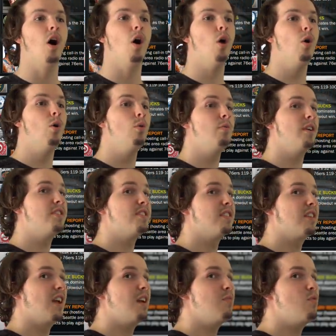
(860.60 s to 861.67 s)
Oh, they
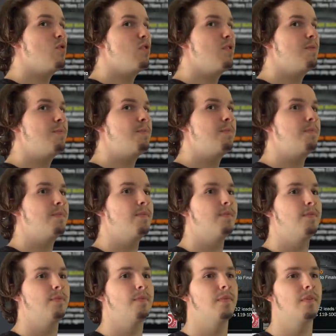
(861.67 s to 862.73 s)
took game 1.
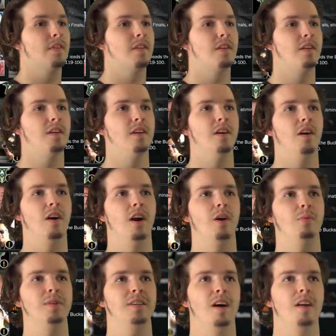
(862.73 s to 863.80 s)

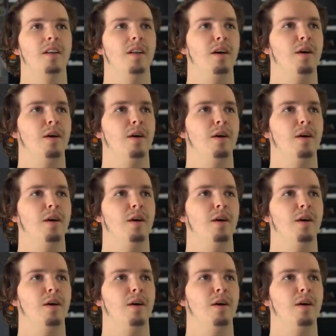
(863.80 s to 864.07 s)
Alright, we tied it